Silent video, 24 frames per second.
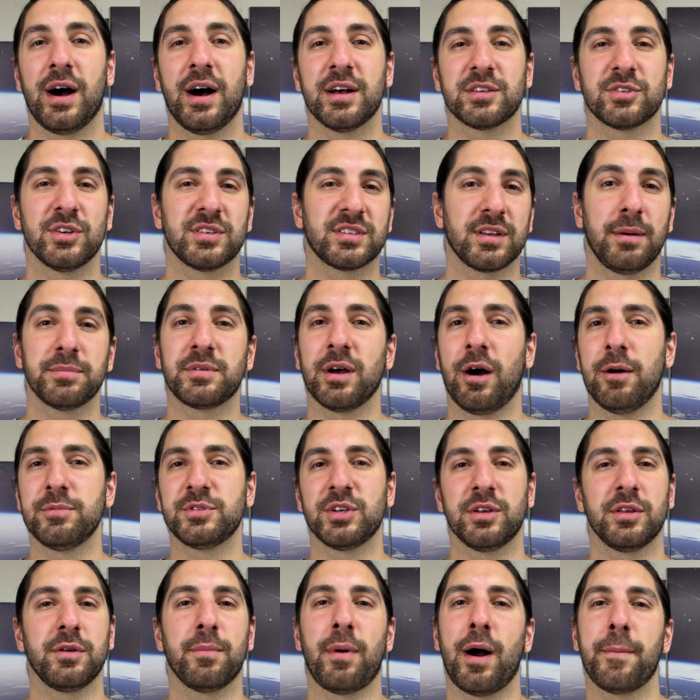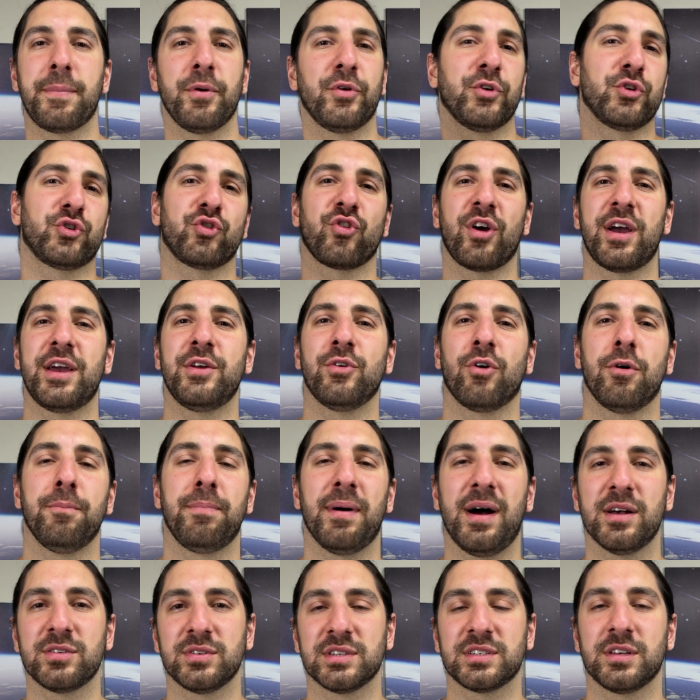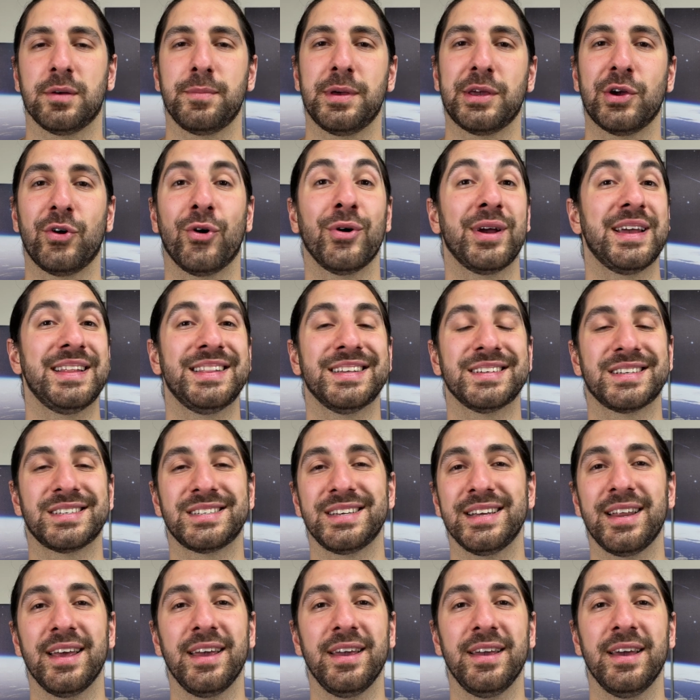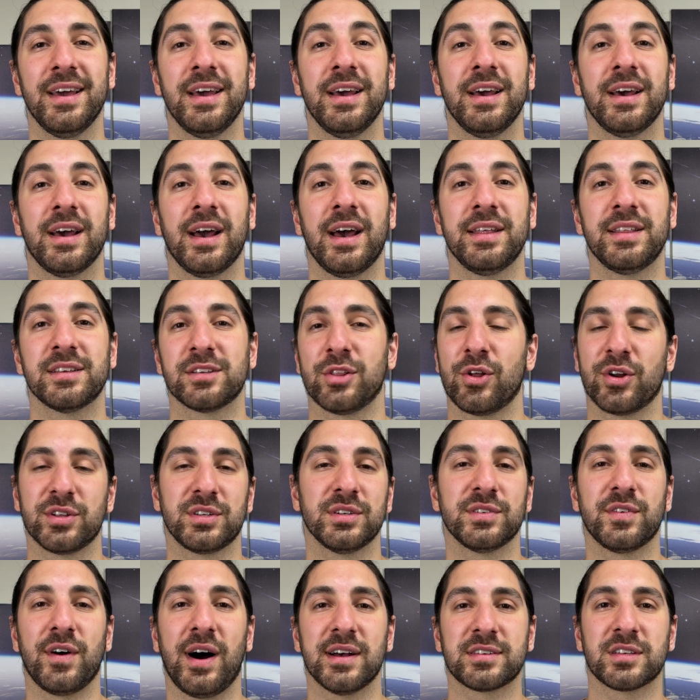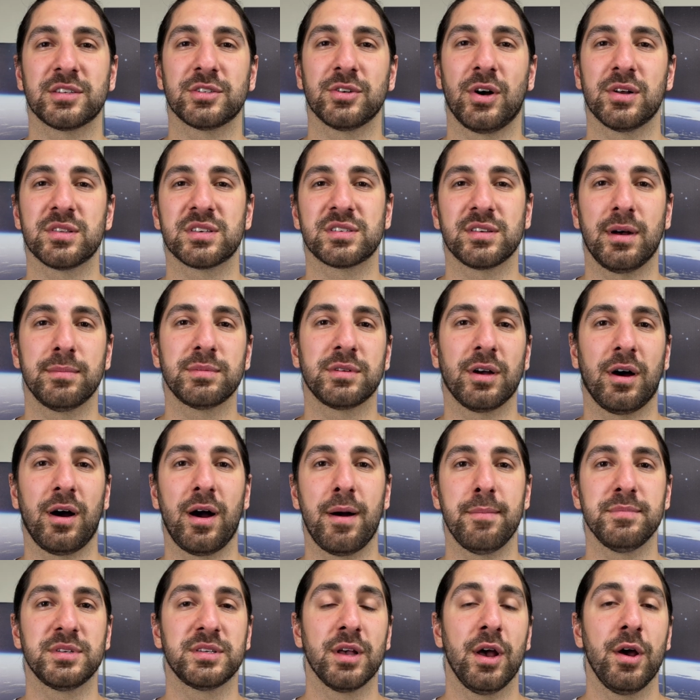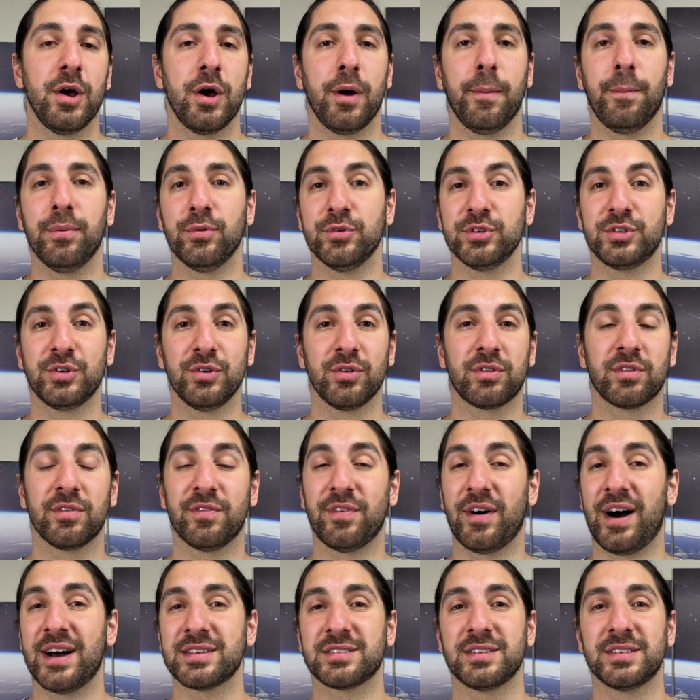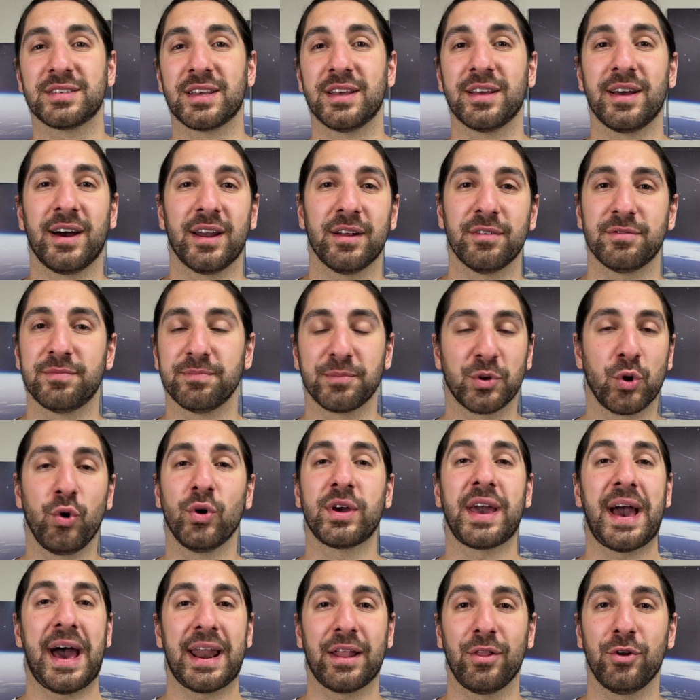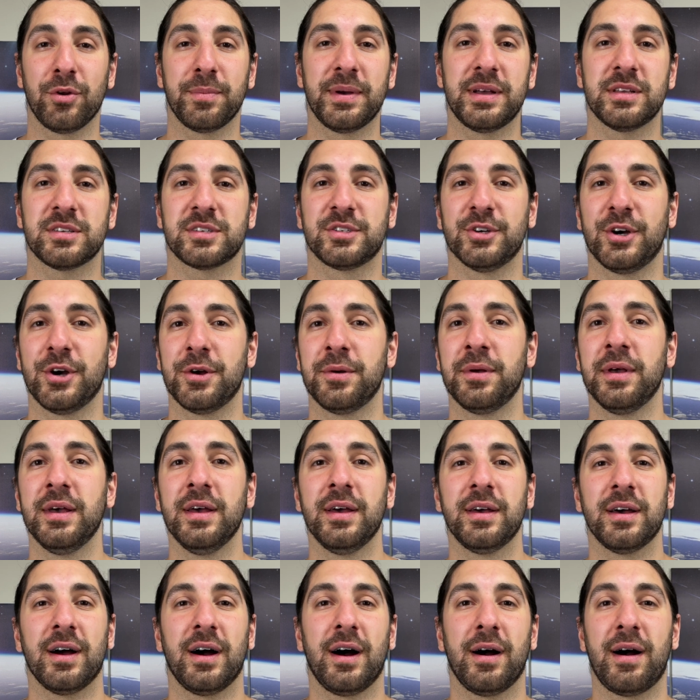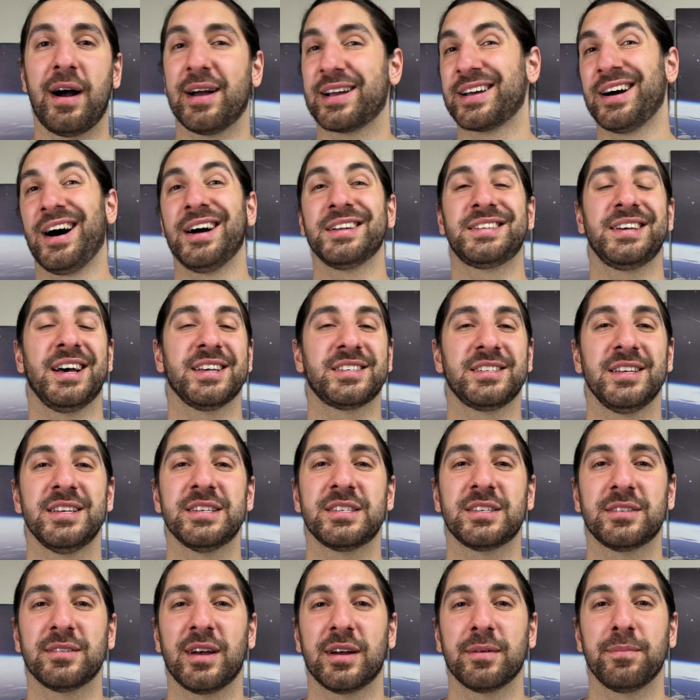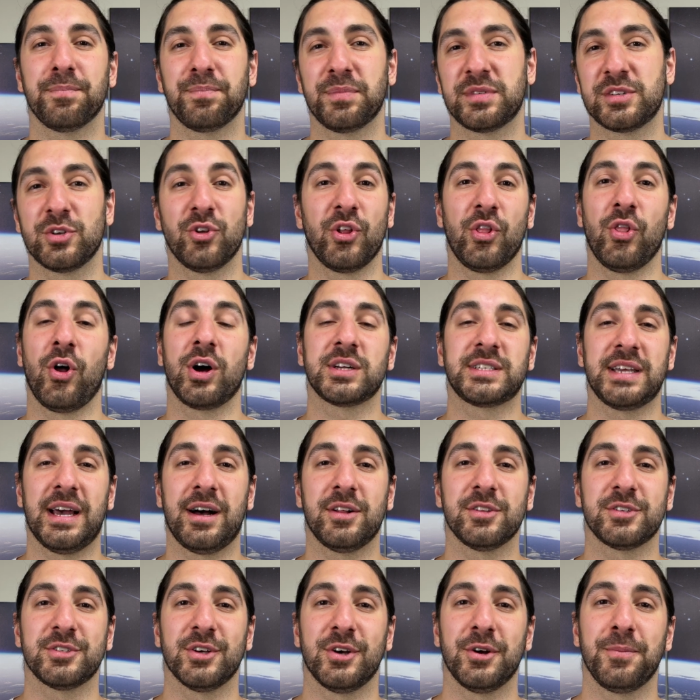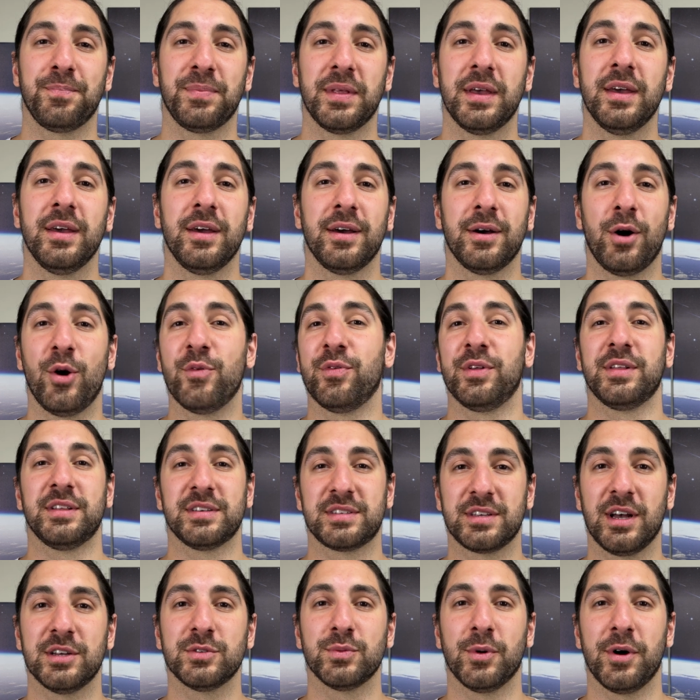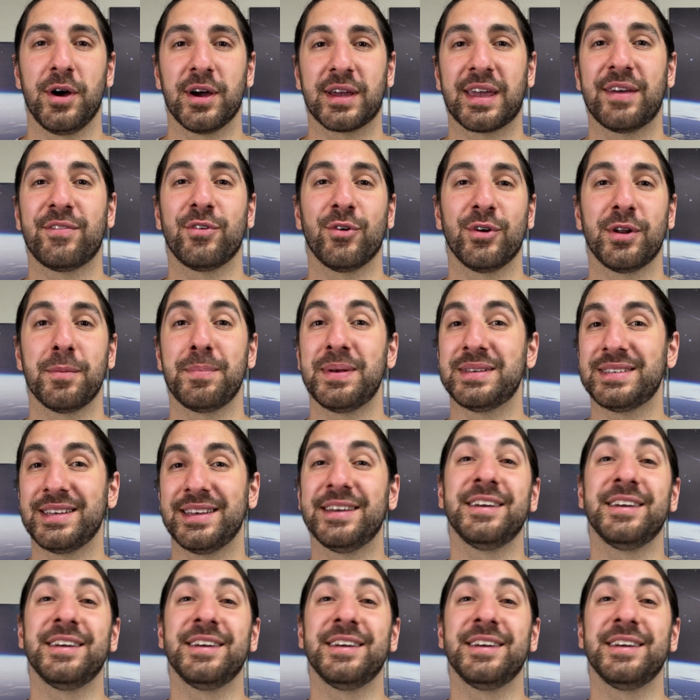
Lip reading: So sometimes you might be on a train or a bus or something, or in the city, and there's a lot of devices on. Sometimes Bluetooth devices can kind of cook out a little bit. So I can't test this. I'm still in lockdown, so hopefully this does work if you're in a busy